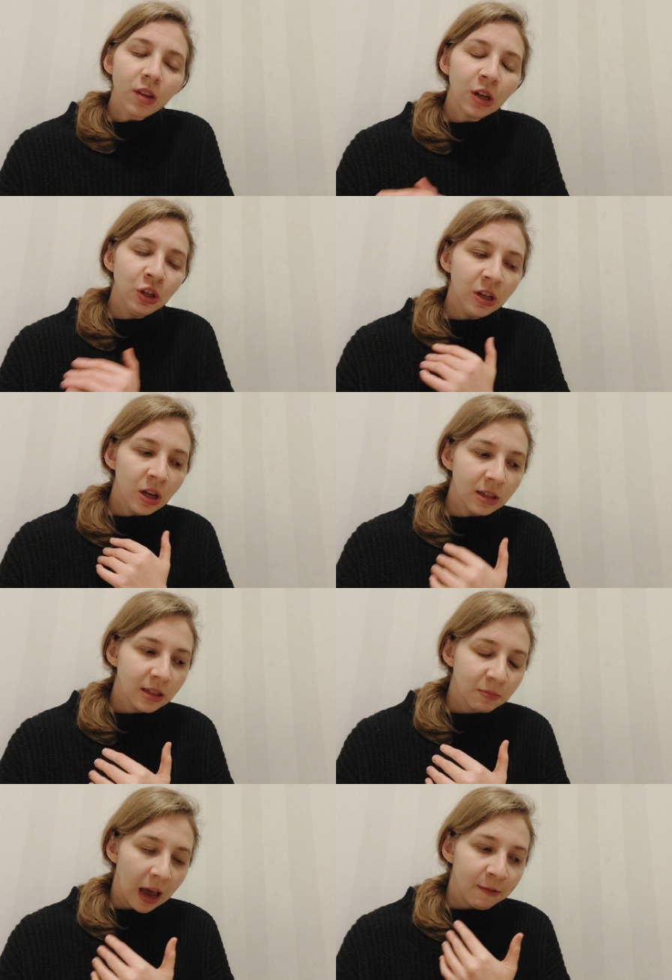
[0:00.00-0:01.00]
she
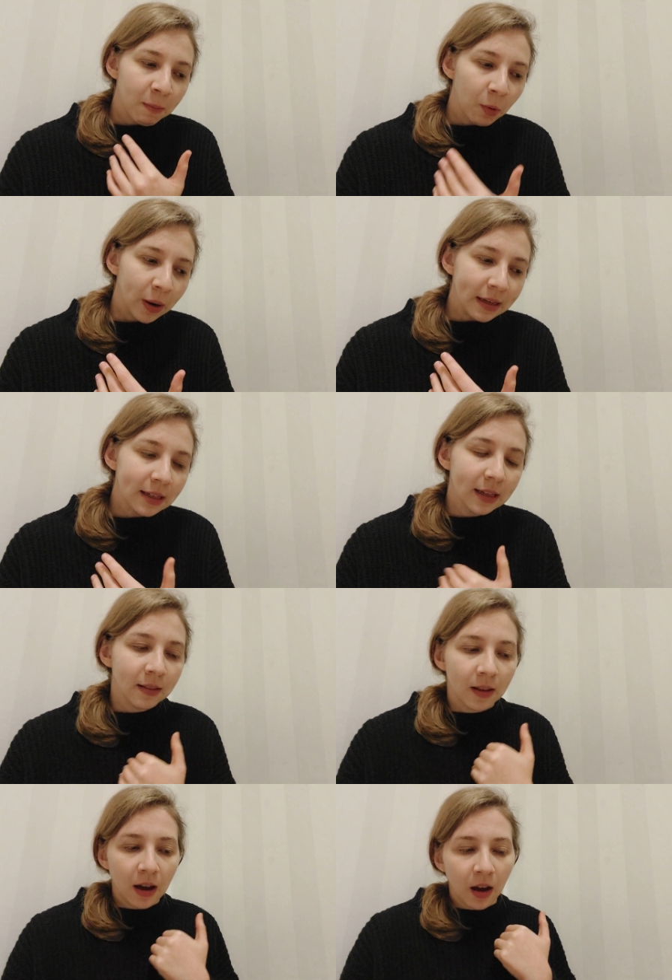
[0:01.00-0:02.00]
does have a point in
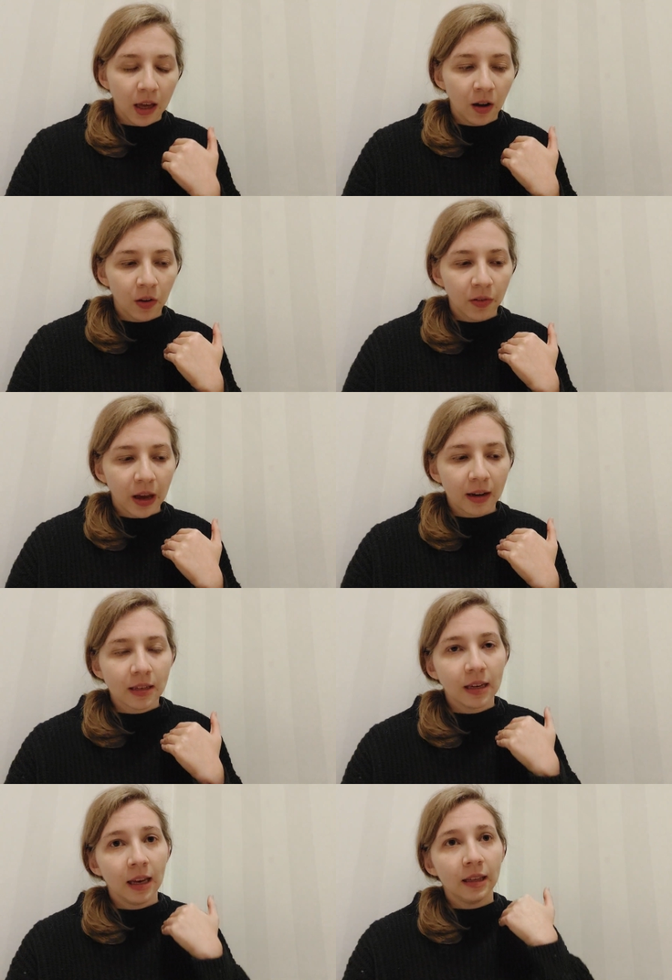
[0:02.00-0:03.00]
that eye
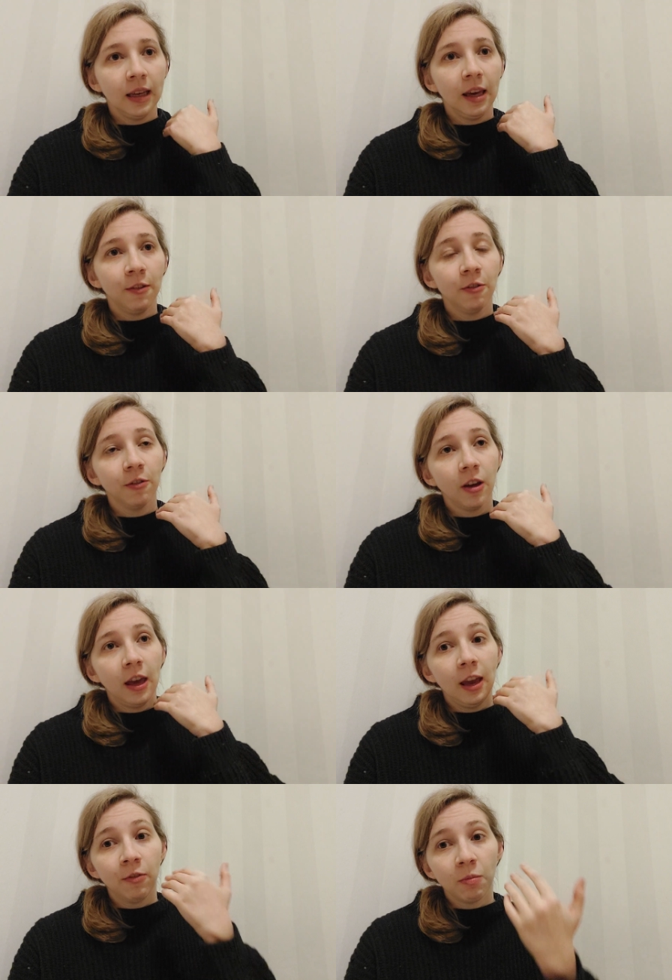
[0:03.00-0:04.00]
contact can give
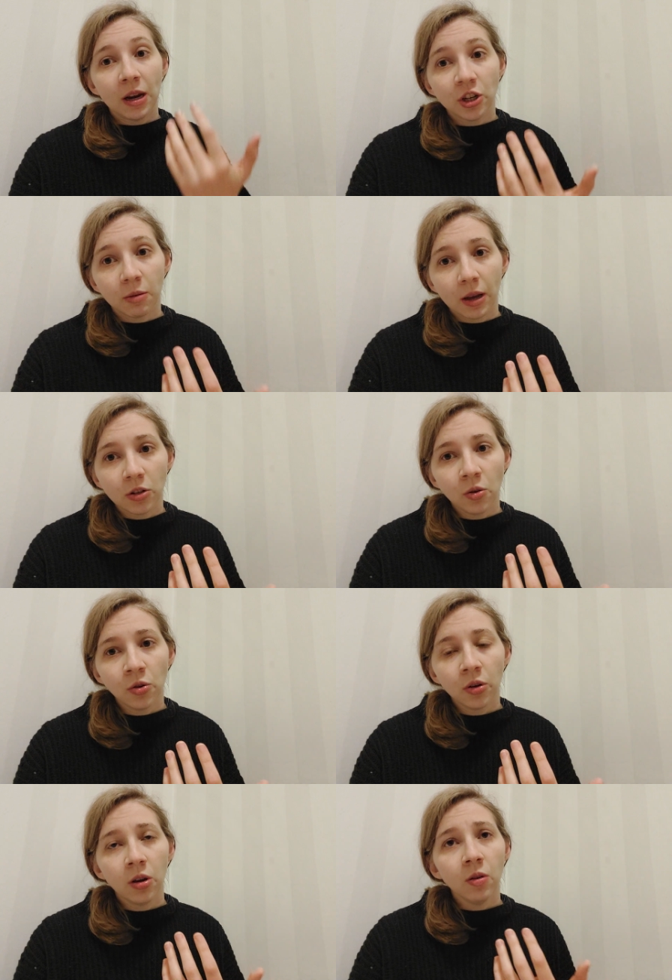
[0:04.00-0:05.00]
information about
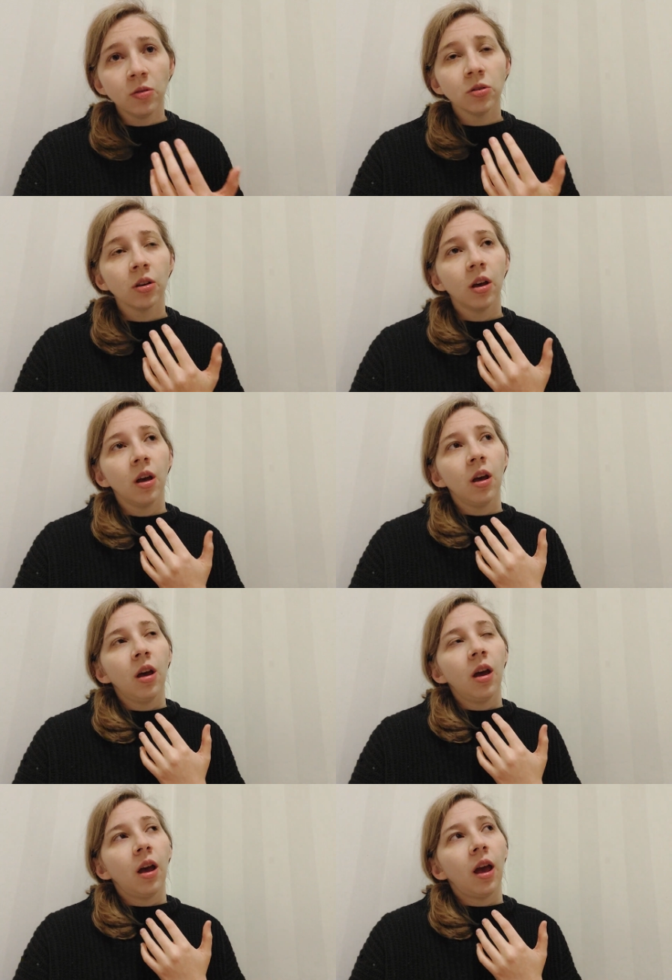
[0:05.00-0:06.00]
social cues,
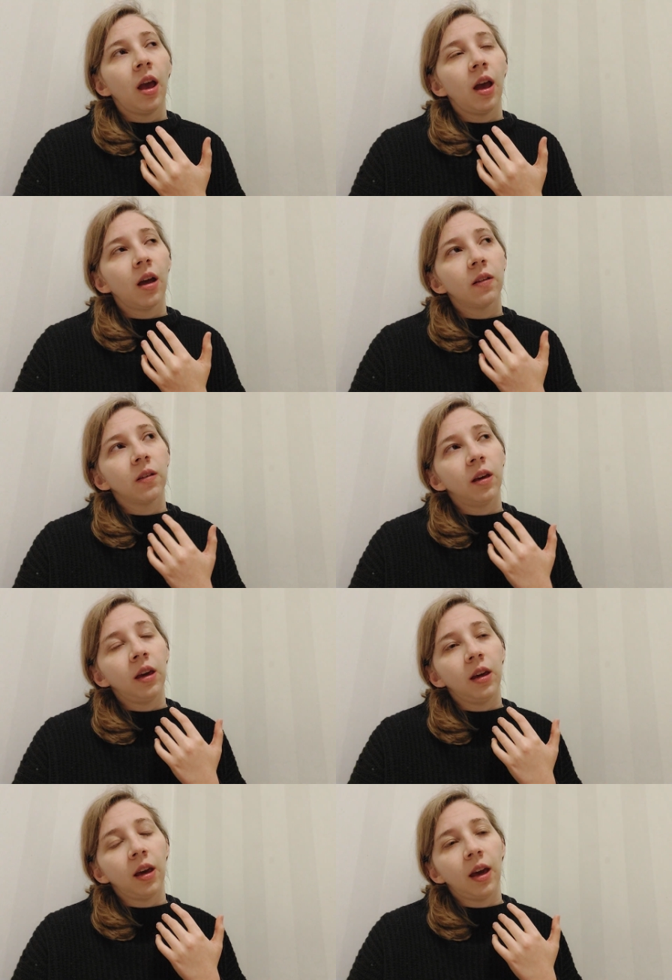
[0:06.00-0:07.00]
and
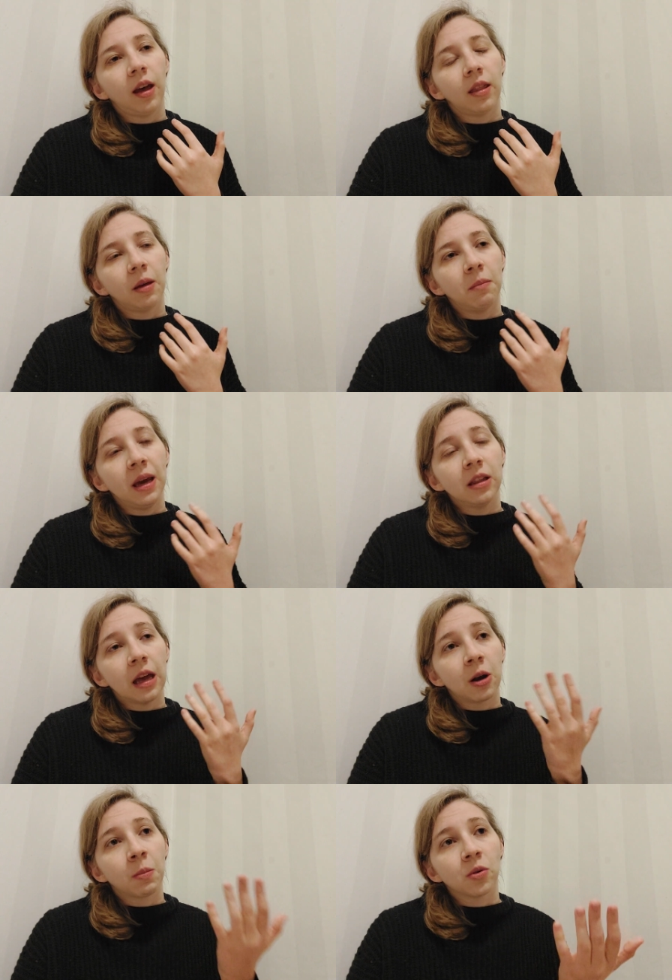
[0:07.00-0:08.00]
it can make
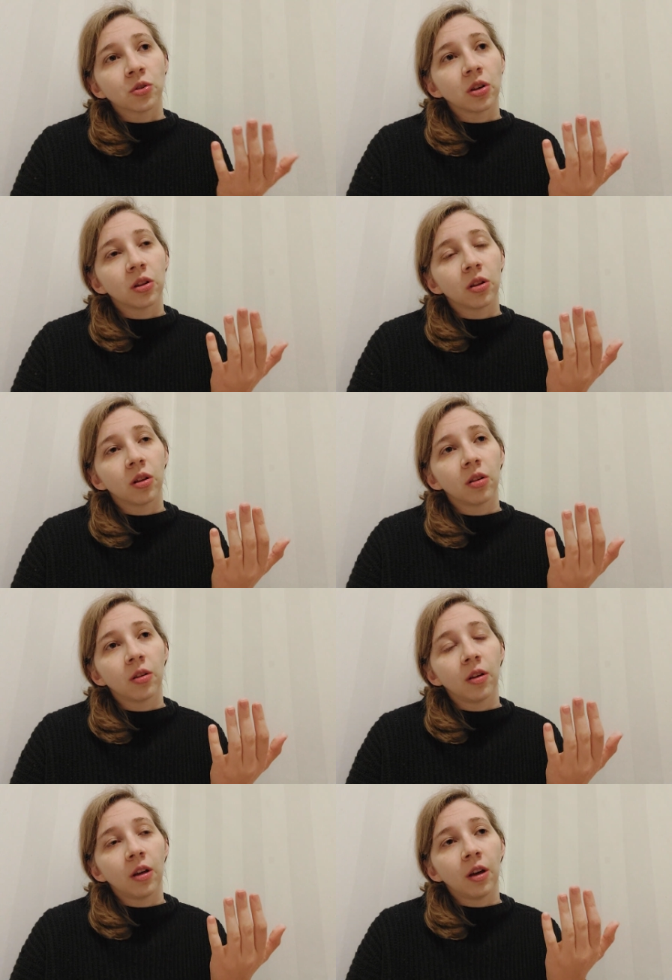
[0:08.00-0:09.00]
that a person
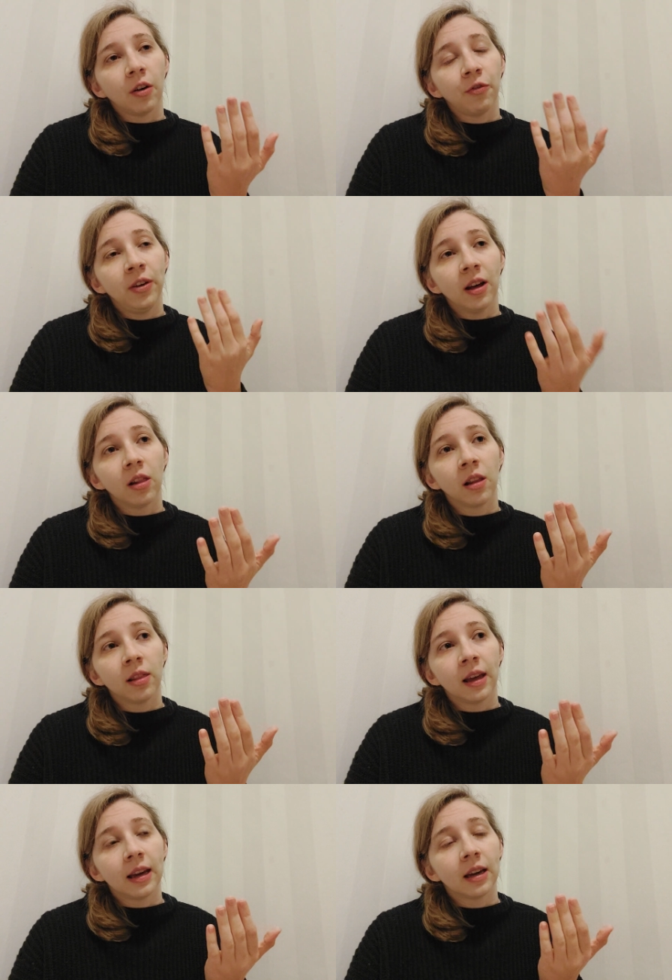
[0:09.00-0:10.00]
feel
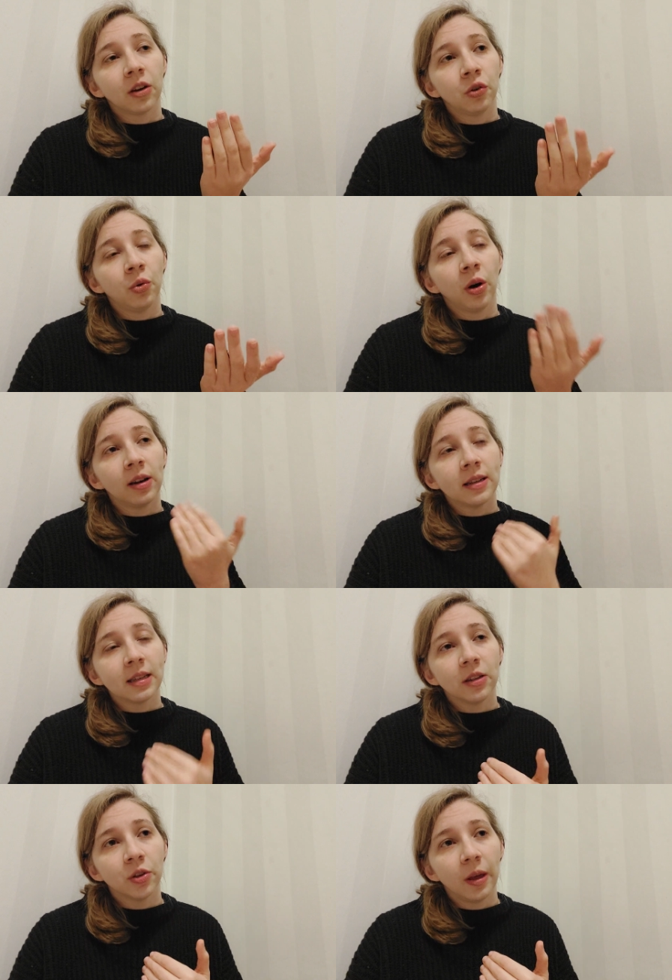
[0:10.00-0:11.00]
like you are
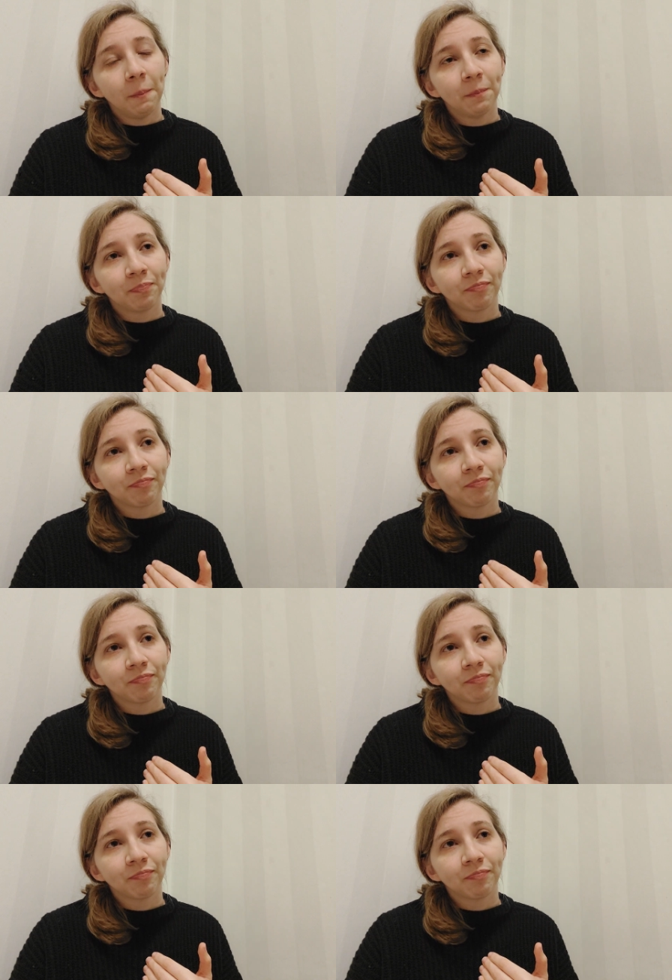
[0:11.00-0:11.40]
listening to them.